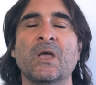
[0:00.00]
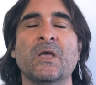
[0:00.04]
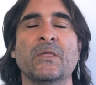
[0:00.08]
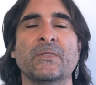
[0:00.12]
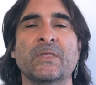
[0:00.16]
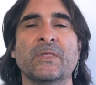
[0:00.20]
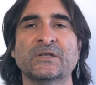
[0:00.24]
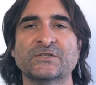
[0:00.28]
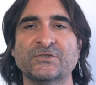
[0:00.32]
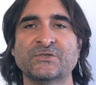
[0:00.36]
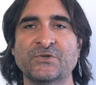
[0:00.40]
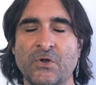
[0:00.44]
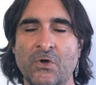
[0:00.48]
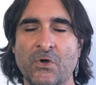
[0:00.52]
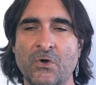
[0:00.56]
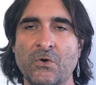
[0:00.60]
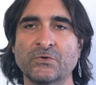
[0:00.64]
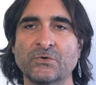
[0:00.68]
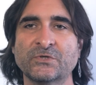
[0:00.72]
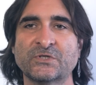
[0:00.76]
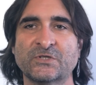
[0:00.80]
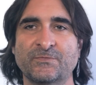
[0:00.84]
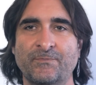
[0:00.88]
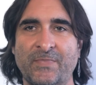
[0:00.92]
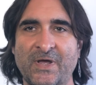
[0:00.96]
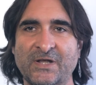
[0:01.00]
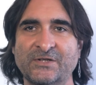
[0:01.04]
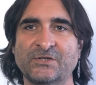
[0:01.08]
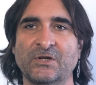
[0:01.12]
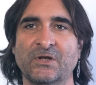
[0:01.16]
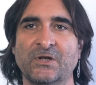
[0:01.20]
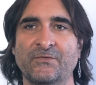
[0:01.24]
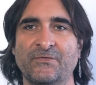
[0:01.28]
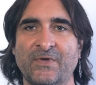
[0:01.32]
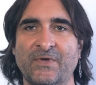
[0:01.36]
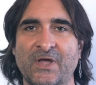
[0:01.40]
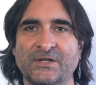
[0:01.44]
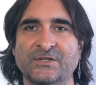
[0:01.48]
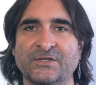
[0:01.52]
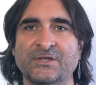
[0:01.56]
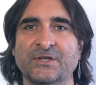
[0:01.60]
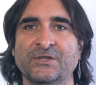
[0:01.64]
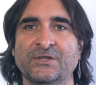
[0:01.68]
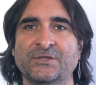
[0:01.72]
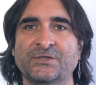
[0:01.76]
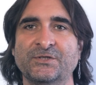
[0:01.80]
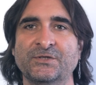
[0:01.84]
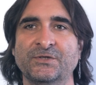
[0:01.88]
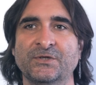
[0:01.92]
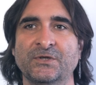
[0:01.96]
There's no special
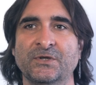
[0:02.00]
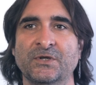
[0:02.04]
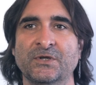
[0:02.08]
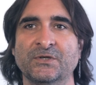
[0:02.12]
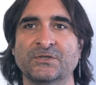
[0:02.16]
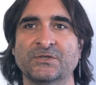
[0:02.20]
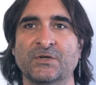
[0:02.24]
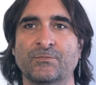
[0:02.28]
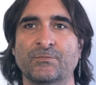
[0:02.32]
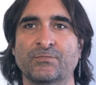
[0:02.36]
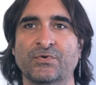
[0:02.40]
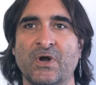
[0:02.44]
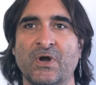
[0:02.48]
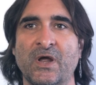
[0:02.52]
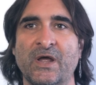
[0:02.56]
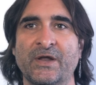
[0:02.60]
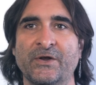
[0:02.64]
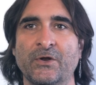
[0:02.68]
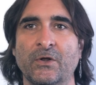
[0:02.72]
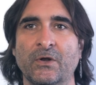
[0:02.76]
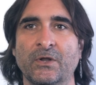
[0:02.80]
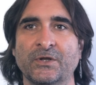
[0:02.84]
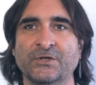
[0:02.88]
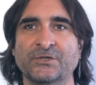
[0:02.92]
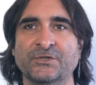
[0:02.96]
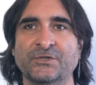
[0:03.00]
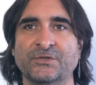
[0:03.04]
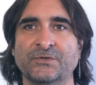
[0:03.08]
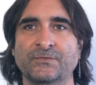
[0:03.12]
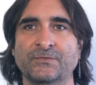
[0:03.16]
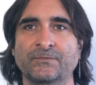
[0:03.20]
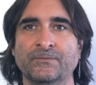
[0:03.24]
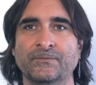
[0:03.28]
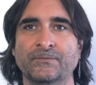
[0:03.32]
advantage to prior knowledge.